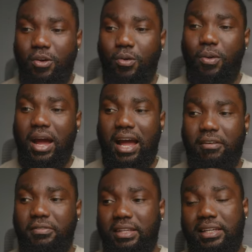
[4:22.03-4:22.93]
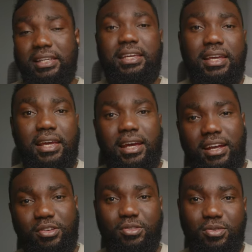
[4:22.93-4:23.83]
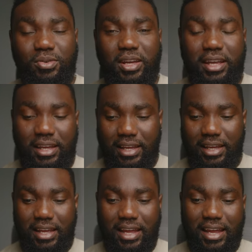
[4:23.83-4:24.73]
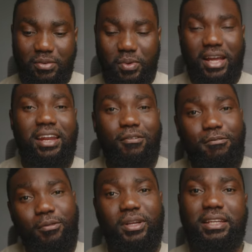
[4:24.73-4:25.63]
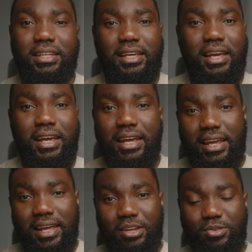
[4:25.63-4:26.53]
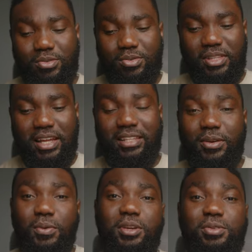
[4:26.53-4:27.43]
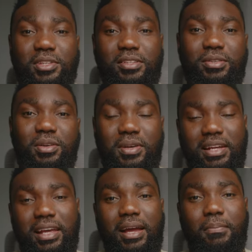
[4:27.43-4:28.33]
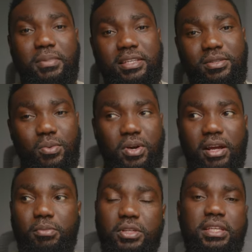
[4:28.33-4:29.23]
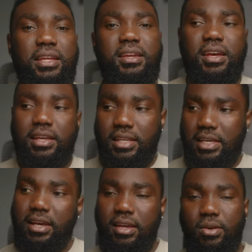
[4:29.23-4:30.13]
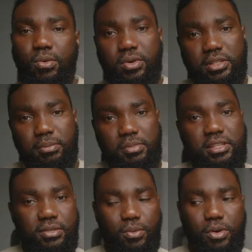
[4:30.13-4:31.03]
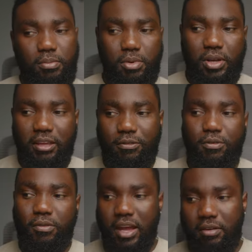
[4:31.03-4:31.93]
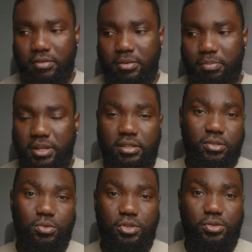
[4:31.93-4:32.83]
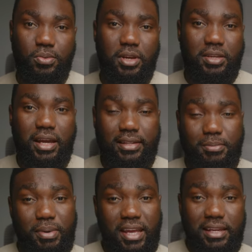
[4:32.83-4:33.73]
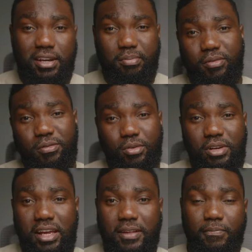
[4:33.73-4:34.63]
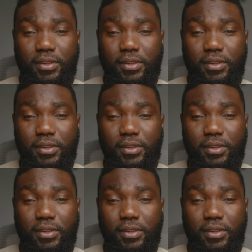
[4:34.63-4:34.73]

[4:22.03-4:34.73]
or have the gear, you know, and we can't afford the gear, you know, that they were using to create like amazing work. I'm not saying gear equals amazing work, but if you've ever been in a situation where you had to buy either a Profoto light